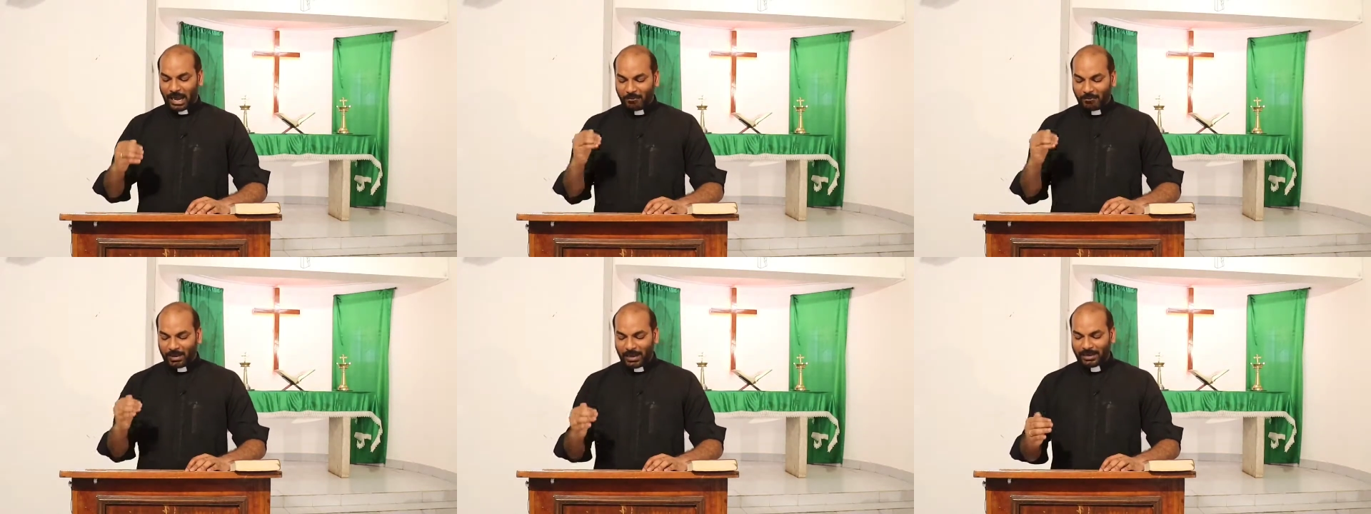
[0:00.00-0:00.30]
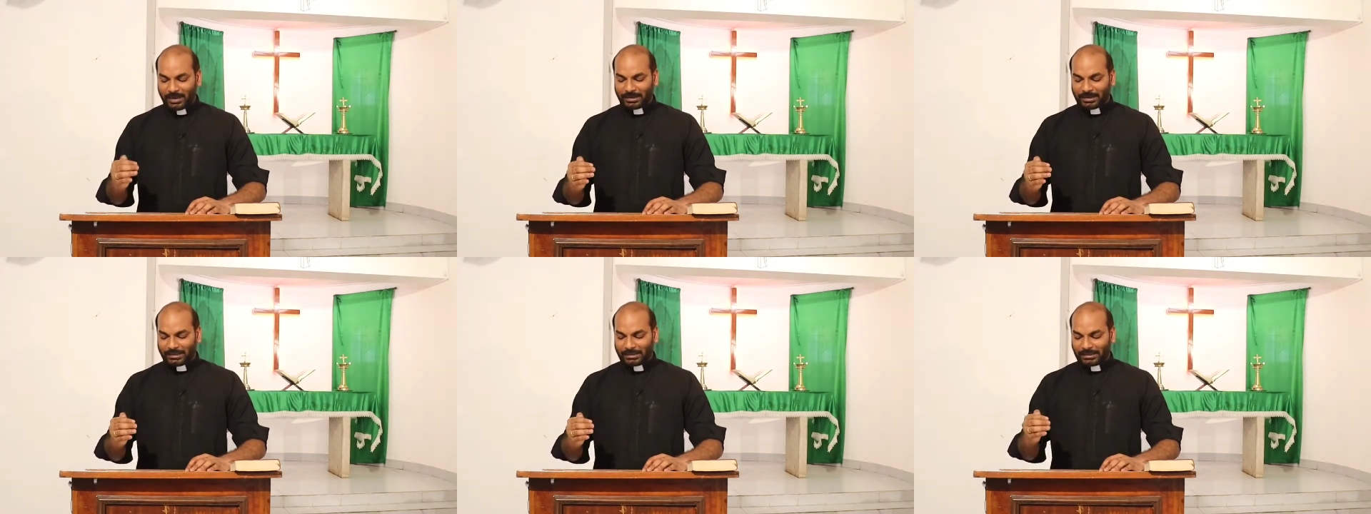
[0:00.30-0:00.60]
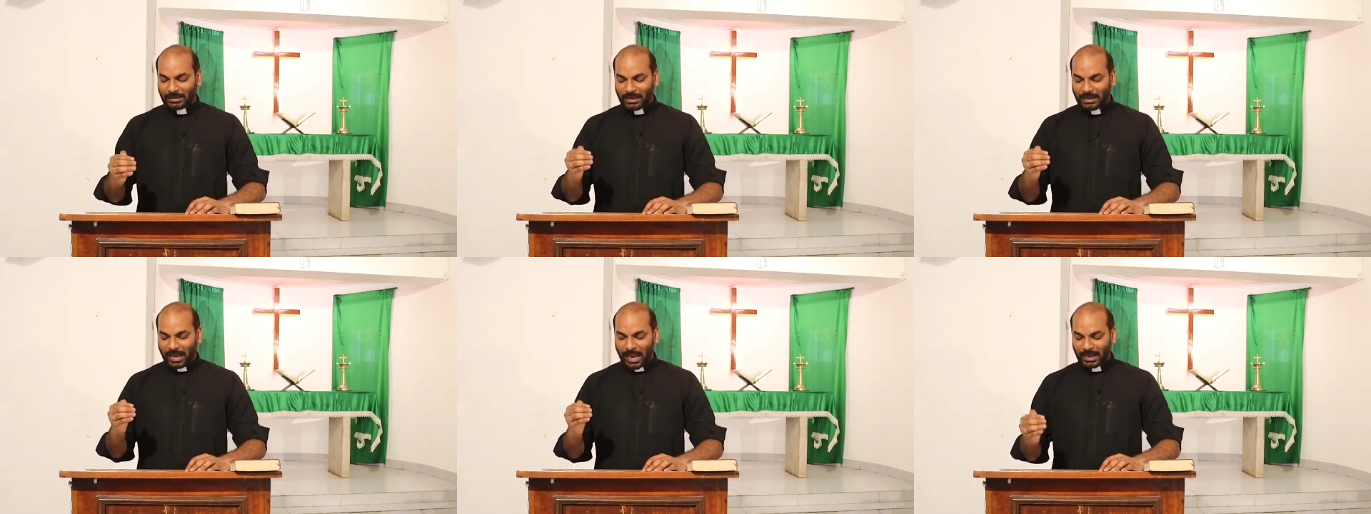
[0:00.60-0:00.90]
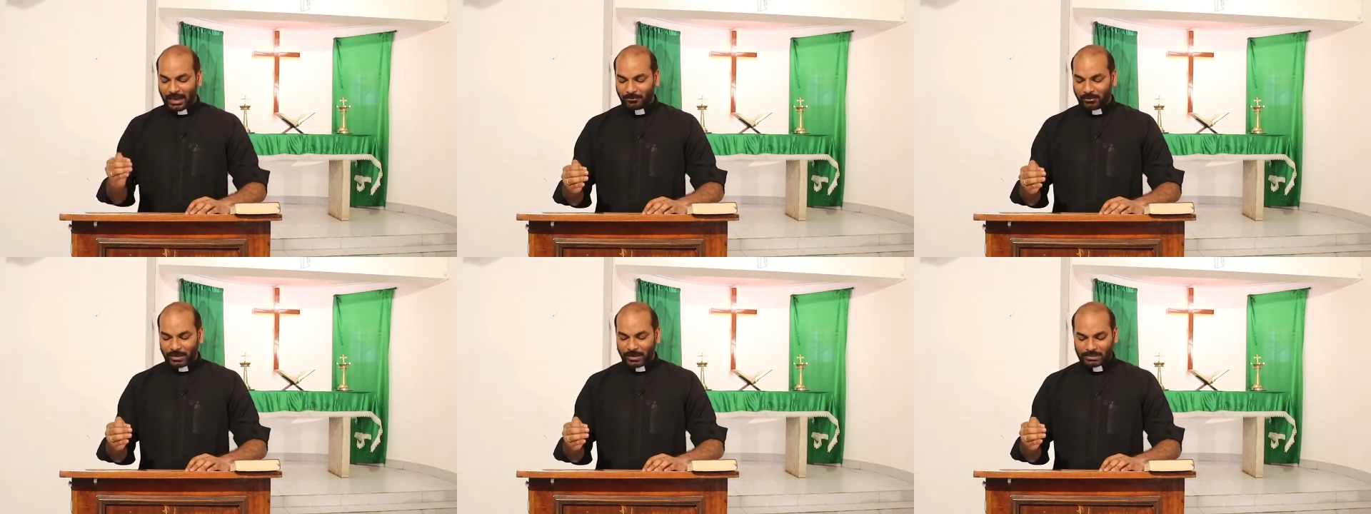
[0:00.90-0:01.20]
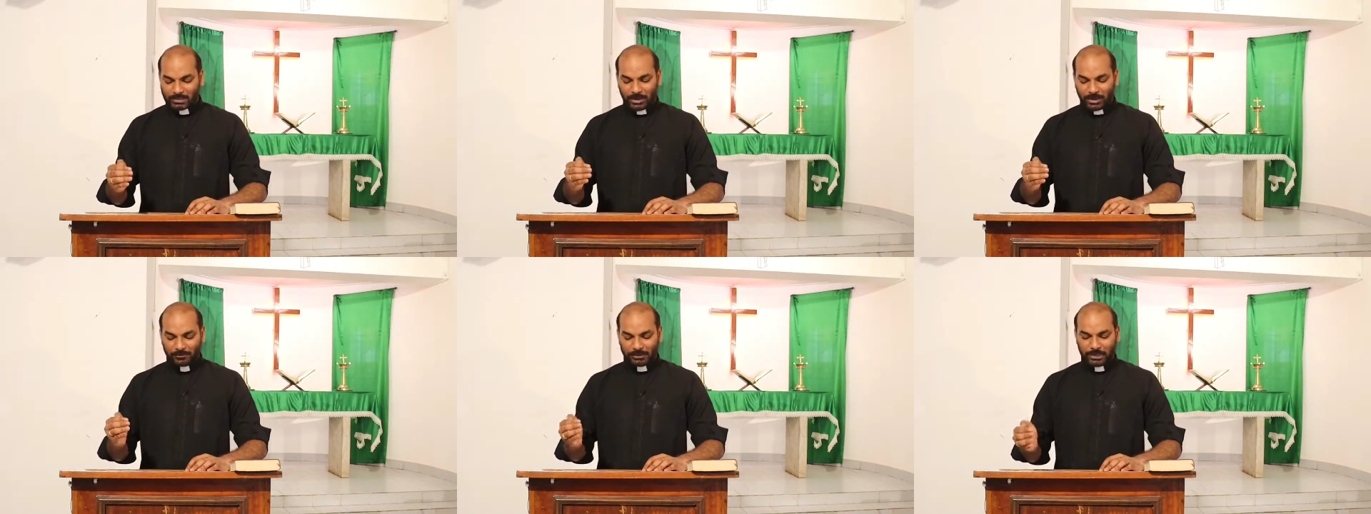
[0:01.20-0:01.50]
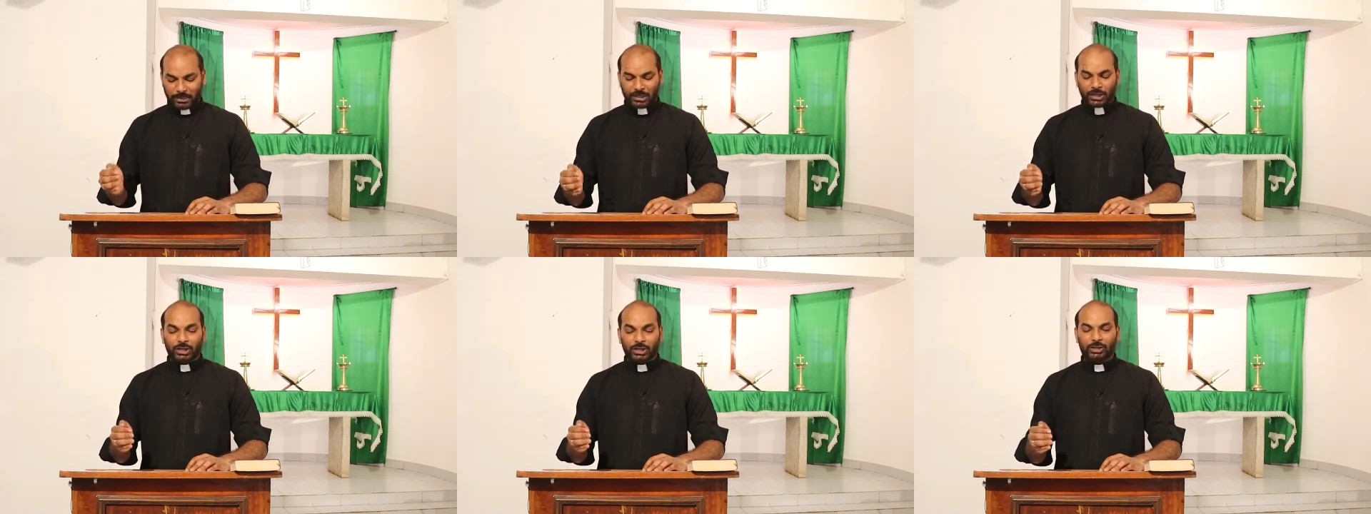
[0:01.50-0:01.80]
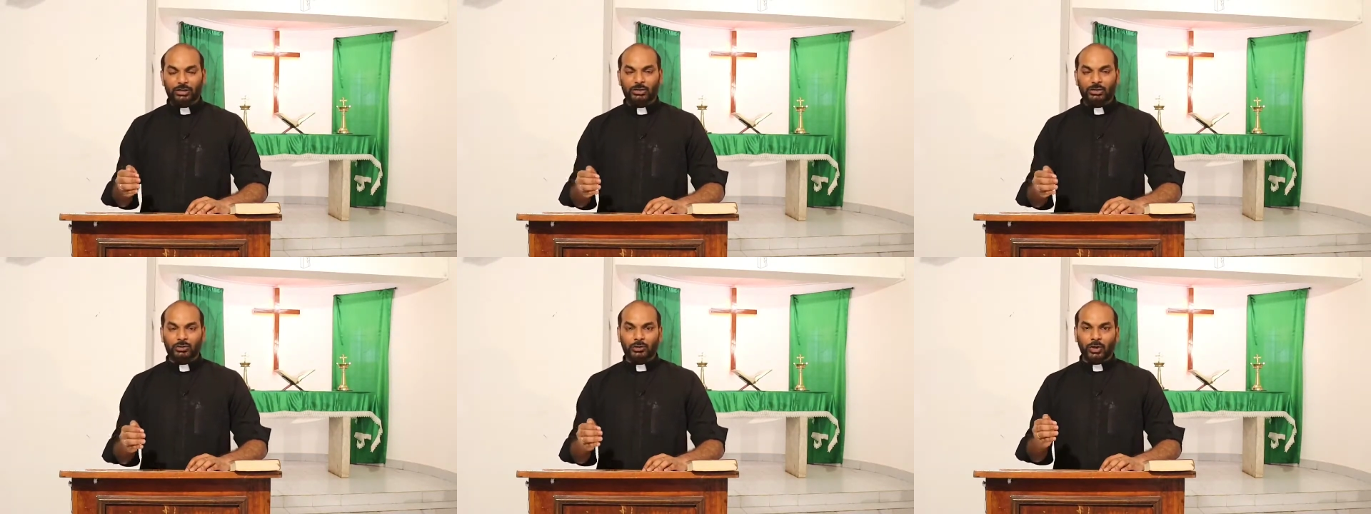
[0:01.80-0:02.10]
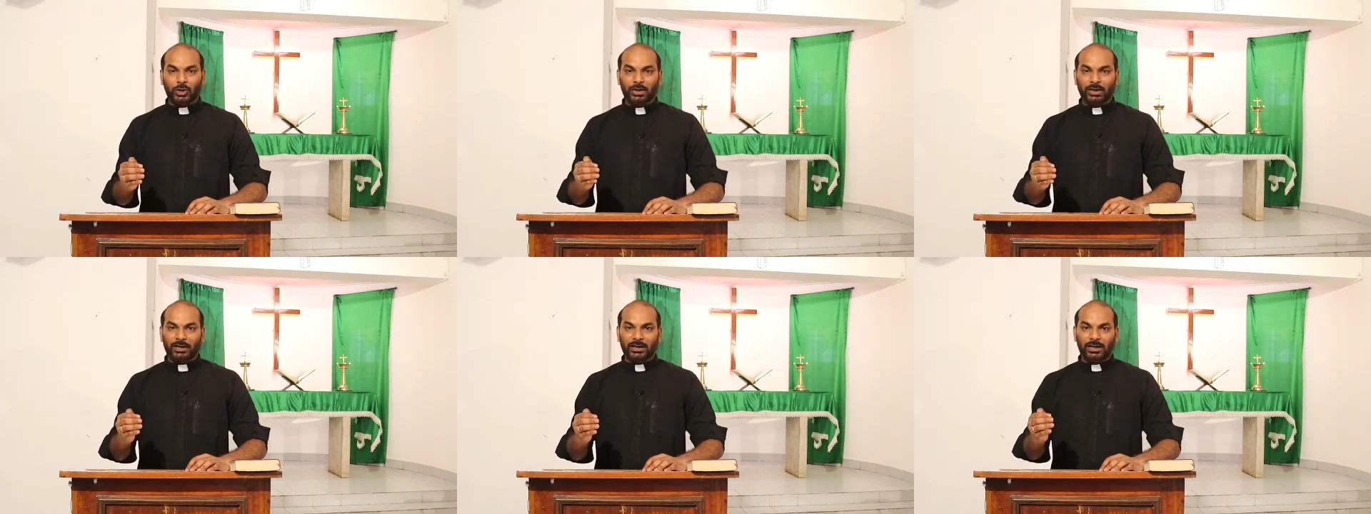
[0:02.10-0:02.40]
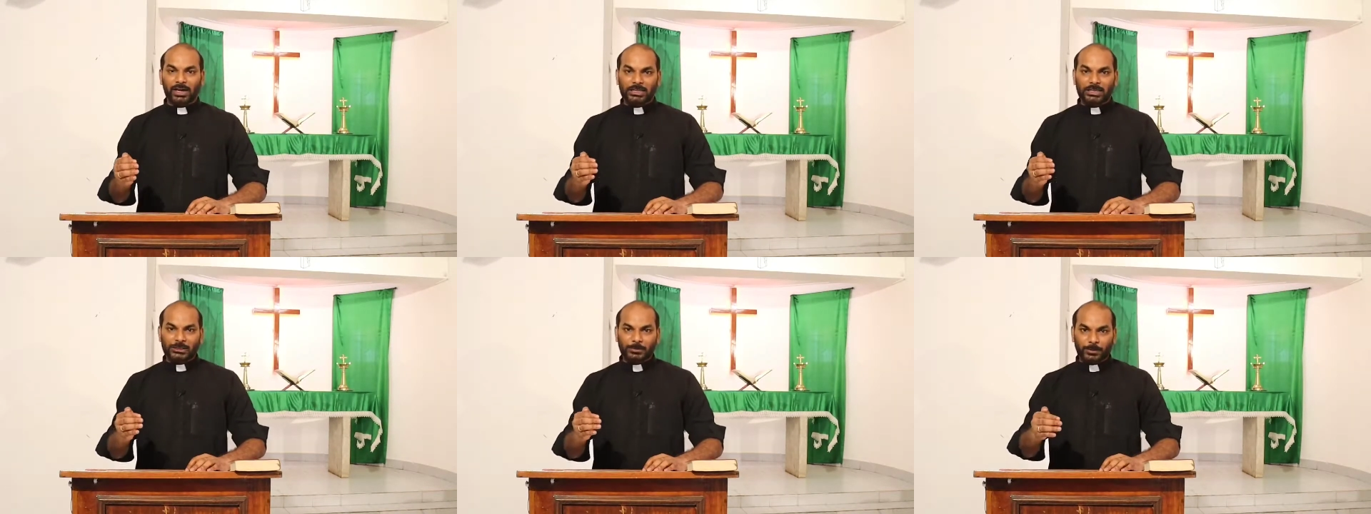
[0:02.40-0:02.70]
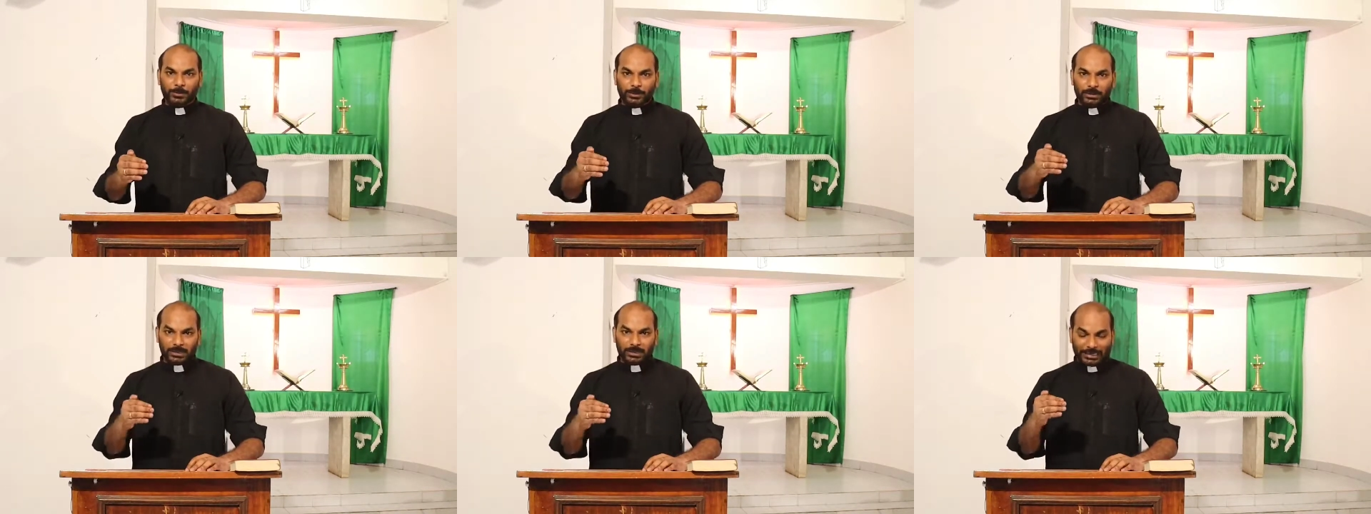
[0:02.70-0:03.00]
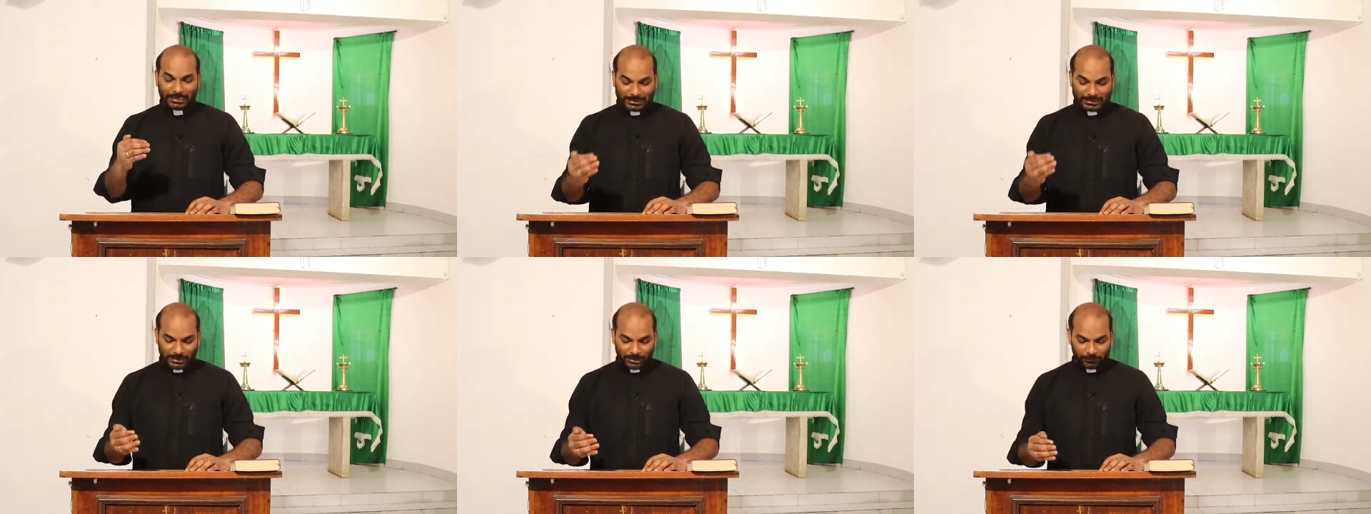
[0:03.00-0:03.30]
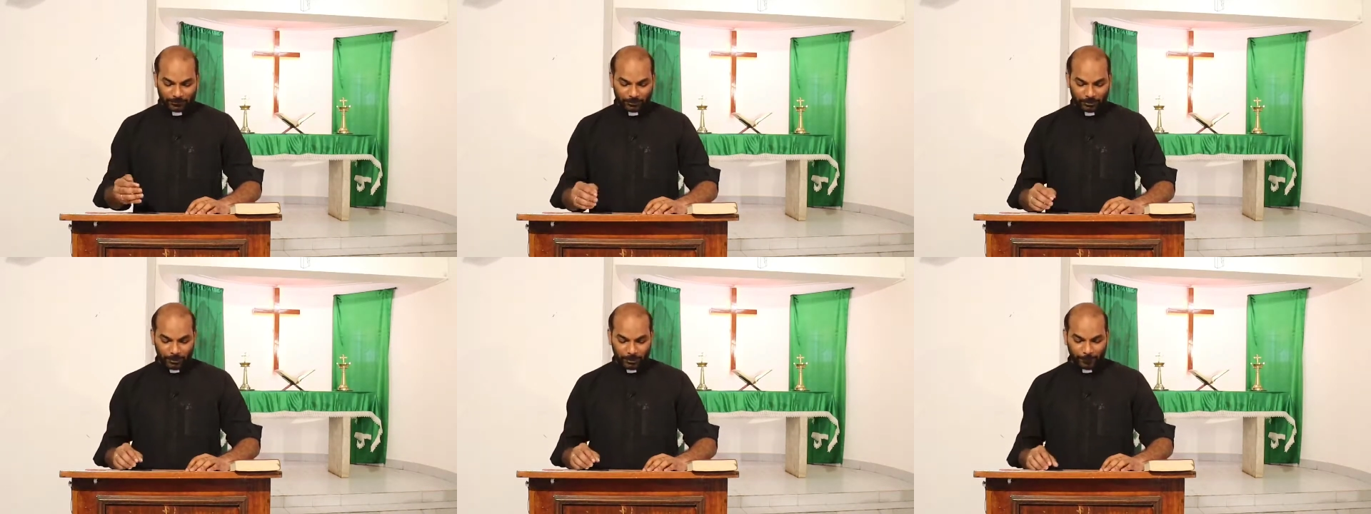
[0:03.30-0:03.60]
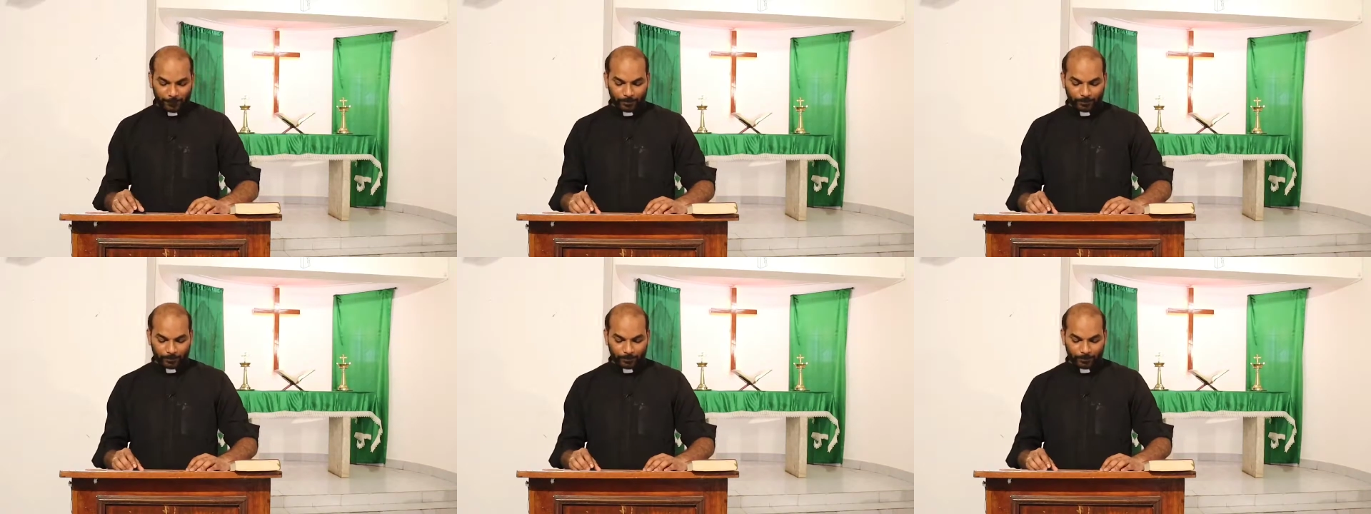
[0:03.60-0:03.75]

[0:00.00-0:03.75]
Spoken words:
evident in the language of the Johannine Gospel itself.